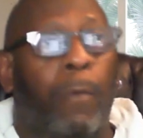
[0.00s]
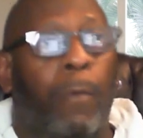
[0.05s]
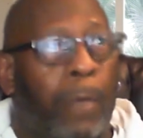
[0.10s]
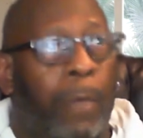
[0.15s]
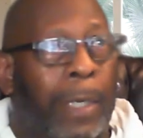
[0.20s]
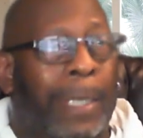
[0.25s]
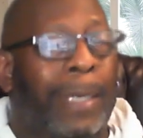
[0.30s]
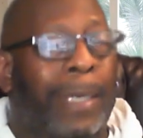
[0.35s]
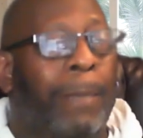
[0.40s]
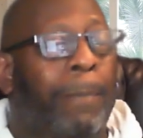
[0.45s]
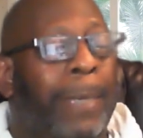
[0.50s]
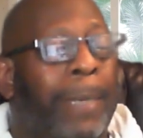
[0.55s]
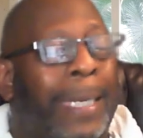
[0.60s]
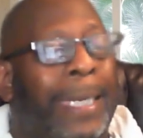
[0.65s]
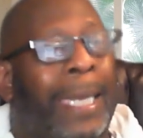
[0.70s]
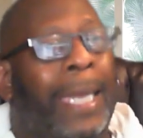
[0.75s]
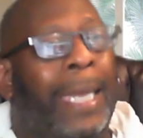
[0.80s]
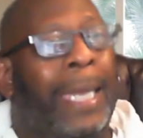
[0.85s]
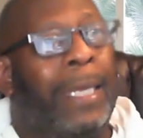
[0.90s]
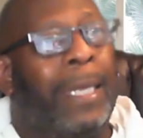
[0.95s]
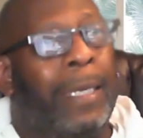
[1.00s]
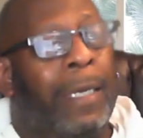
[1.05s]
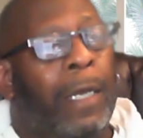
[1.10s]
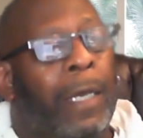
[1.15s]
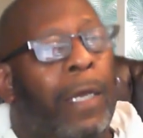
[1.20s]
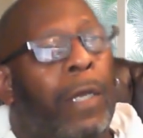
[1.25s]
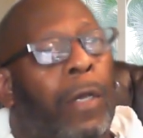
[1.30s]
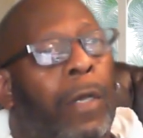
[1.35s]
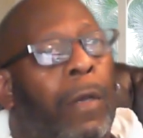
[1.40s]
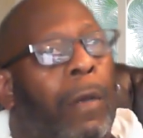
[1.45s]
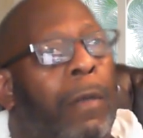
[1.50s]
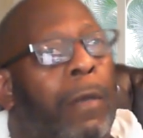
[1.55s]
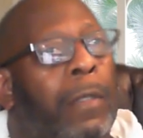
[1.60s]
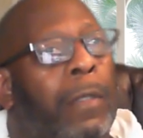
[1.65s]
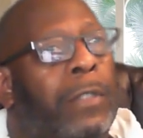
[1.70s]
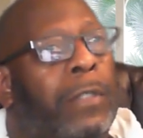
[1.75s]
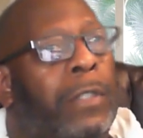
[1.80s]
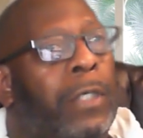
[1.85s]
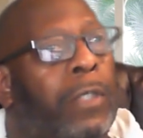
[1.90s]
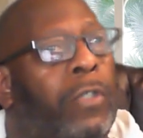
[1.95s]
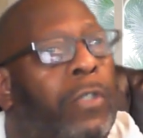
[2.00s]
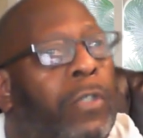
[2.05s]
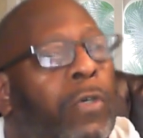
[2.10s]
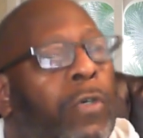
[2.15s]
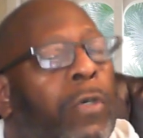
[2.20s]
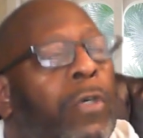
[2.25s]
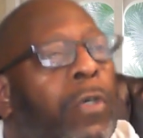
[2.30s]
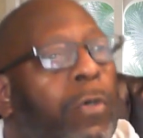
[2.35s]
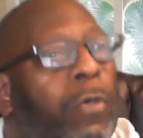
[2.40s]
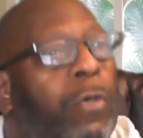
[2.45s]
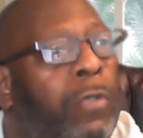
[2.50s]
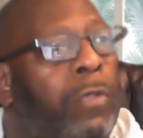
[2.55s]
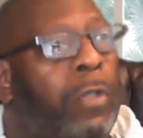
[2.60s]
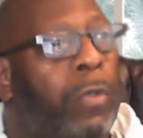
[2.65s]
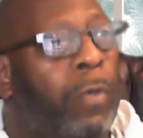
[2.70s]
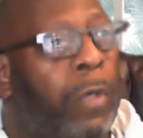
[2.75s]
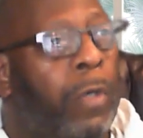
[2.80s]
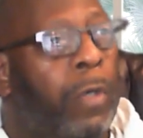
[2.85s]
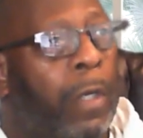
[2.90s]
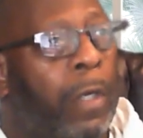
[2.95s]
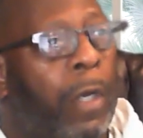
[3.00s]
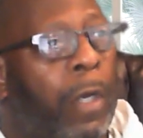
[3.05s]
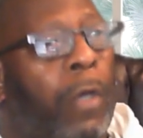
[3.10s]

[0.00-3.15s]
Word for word: In the beginning, since you're new to it,